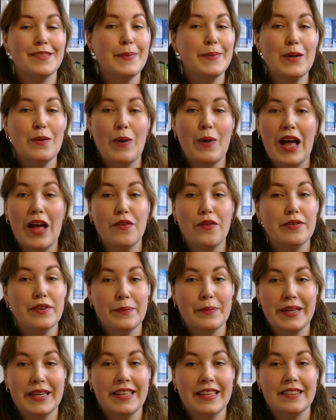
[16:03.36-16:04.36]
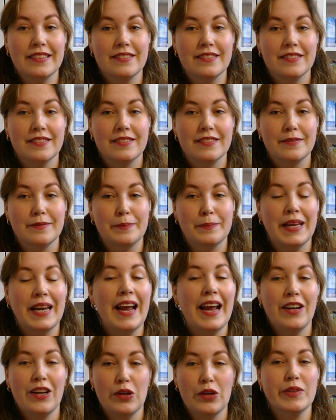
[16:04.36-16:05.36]
been a while for me. But
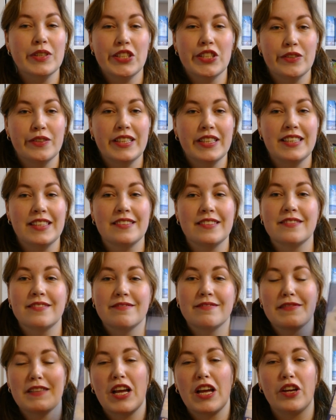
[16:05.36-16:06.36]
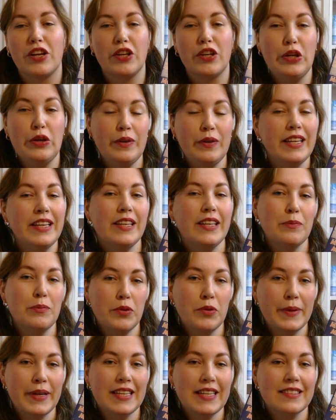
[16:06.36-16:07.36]
I know what you need. You need a
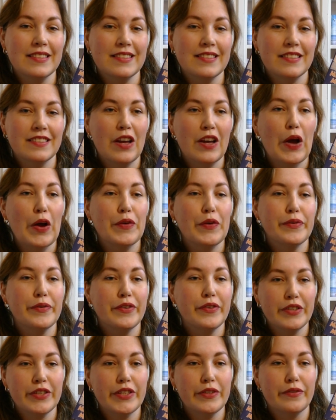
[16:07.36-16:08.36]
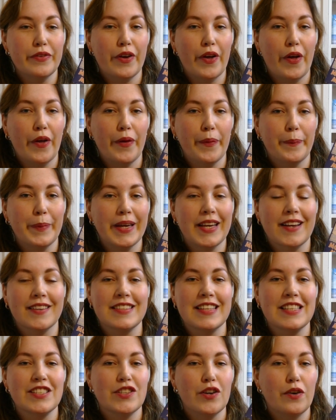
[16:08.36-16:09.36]
moment. First of all, because
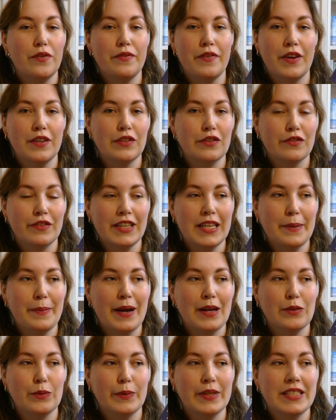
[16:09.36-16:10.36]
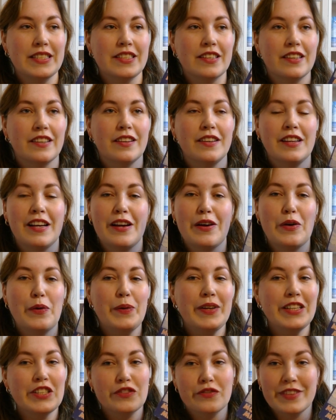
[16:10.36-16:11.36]
it's so fun to read about winter
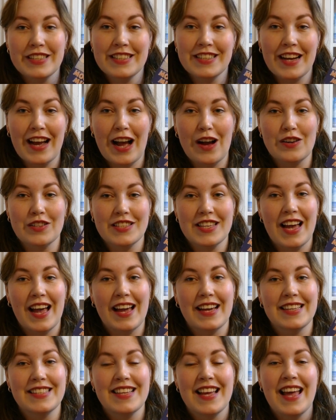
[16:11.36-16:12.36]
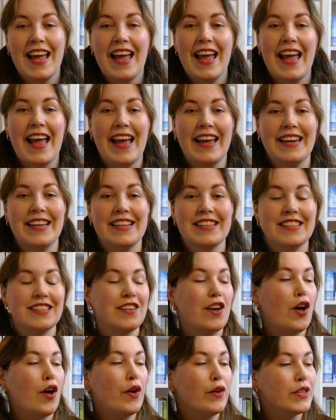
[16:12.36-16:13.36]
when it's winter outside and
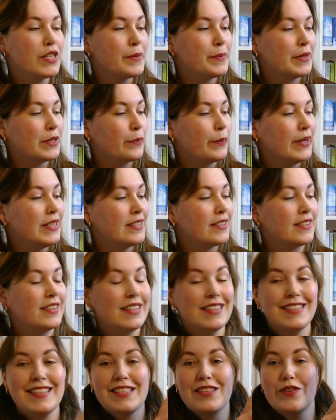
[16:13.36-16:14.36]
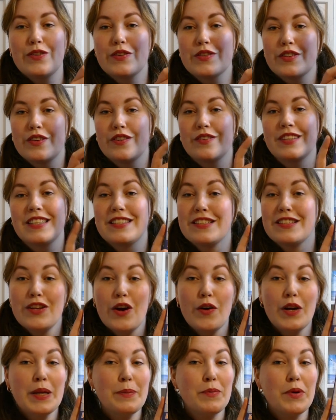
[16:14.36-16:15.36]
it's ultimate winter. This is the
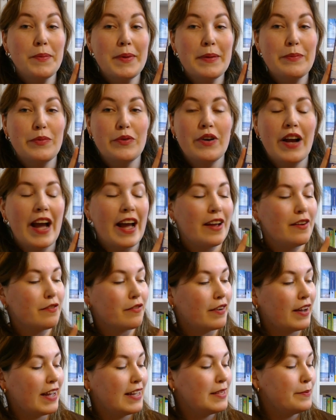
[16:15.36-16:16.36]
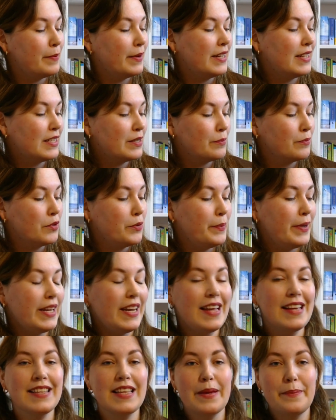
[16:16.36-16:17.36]
only Moomin book I have read, but it's
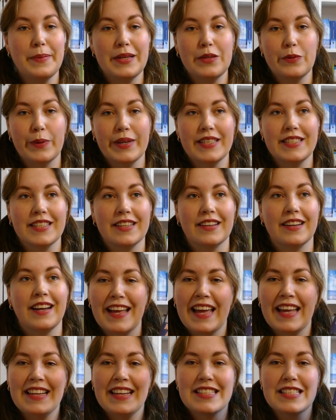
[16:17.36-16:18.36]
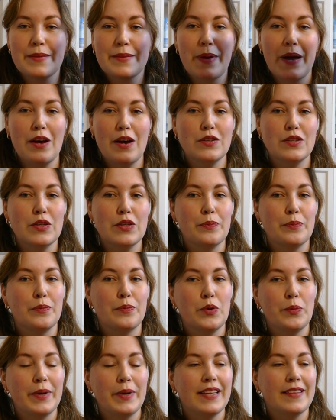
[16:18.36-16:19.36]
Moominland and Midwinter, and it's about
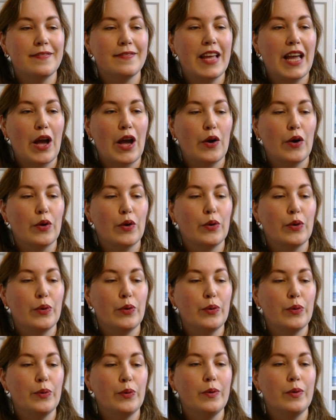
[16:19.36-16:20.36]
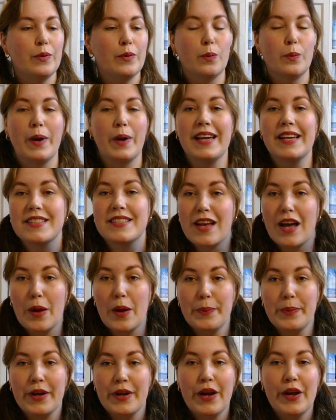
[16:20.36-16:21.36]
Moomin who wakes
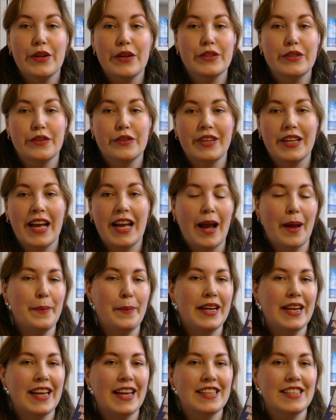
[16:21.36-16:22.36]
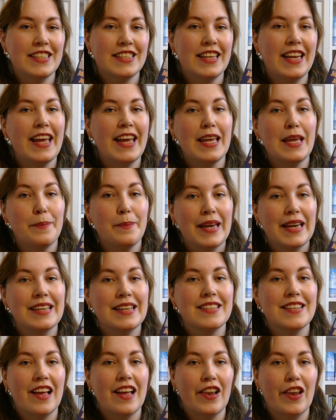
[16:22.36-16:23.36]
up during hibernation and he
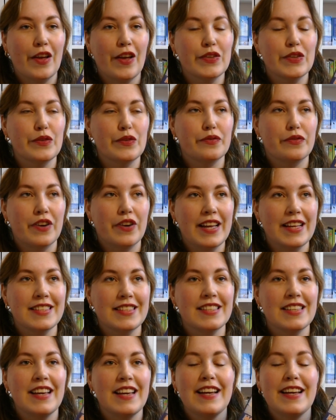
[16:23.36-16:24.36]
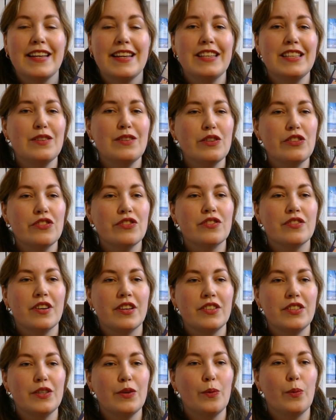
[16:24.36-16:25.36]
makes a lot of friends. This was
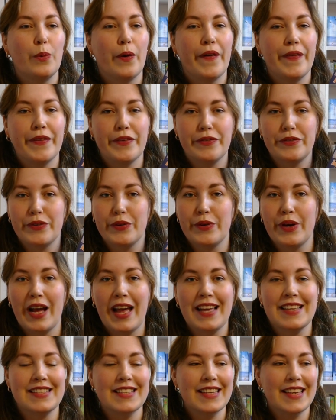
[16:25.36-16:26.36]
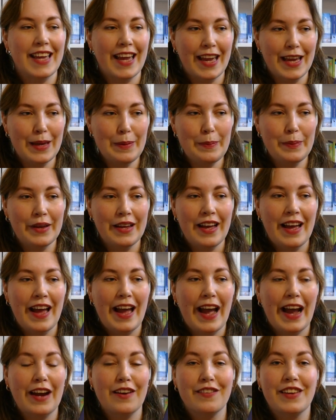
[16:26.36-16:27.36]
such a wonderful escape.
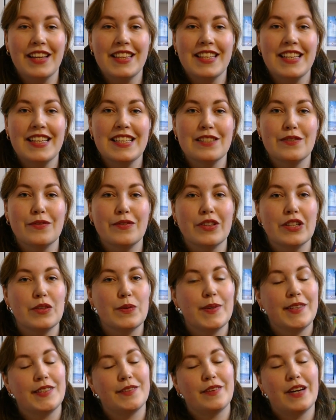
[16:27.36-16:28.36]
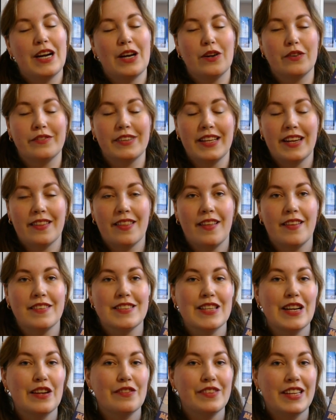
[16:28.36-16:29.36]
I read this for the 24-hour readathon,
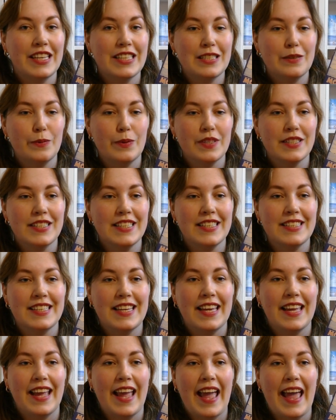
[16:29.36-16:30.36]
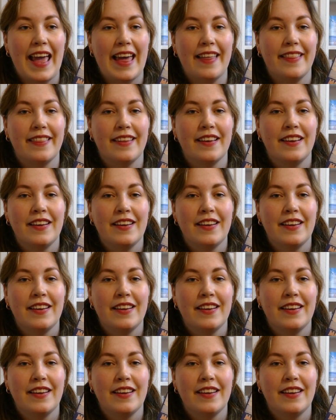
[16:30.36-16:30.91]
so I read it in one sitting, and